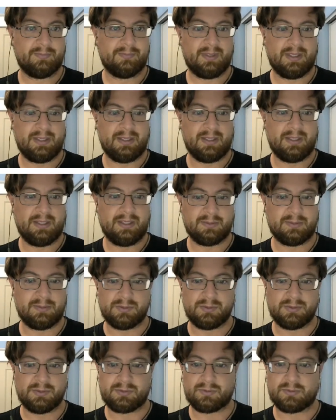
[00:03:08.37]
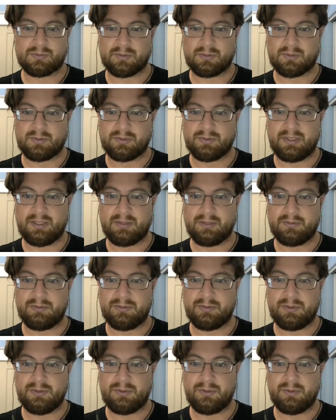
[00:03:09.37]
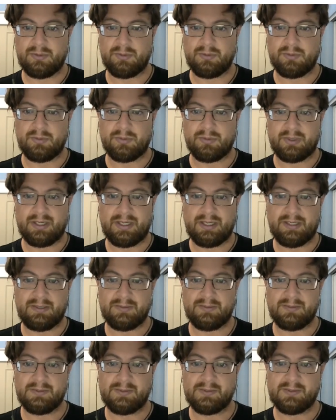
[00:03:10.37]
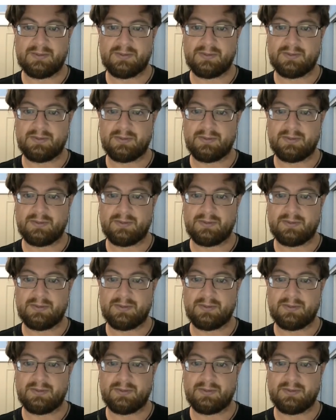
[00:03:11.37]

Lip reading: and I will scroll down to grades.